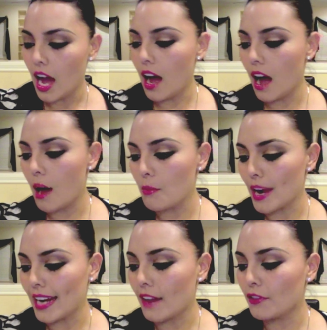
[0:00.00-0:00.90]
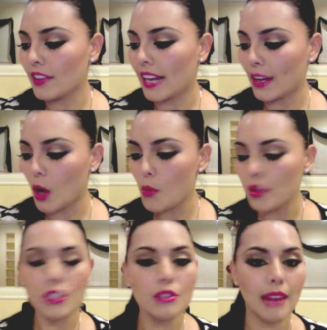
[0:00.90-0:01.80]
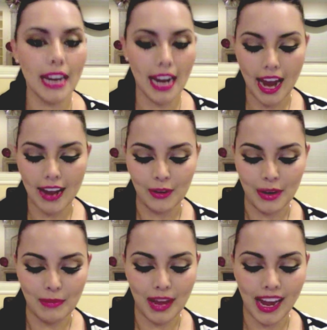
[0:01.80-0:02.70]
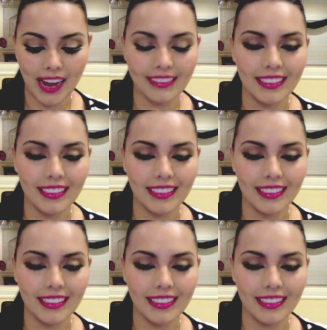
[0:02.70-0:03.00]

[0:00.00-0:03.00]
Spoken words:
Right after that, I go into my eye cream, and